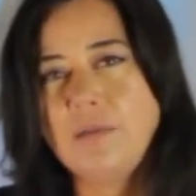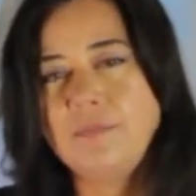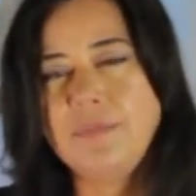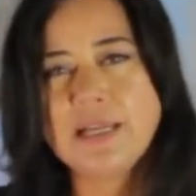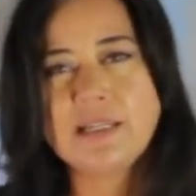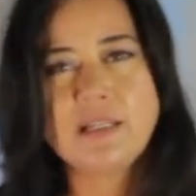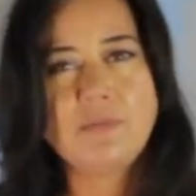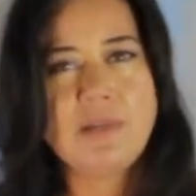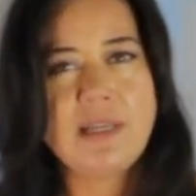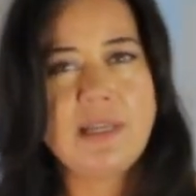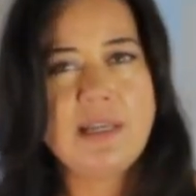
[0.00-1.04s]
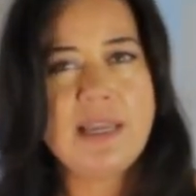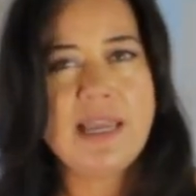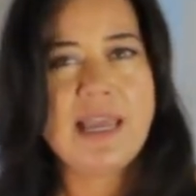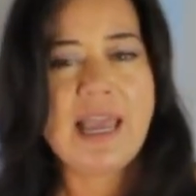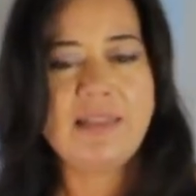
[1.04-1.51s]
next to me,
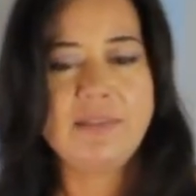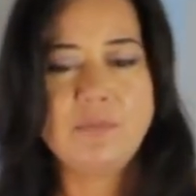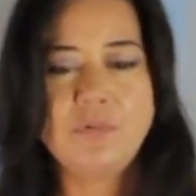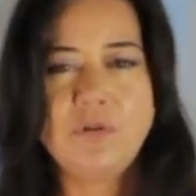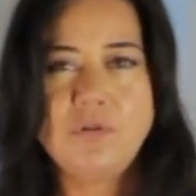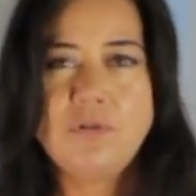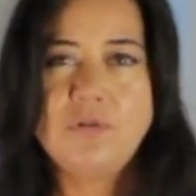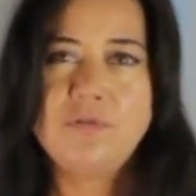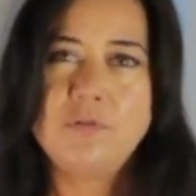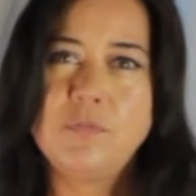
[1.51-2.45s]
and the beautiful,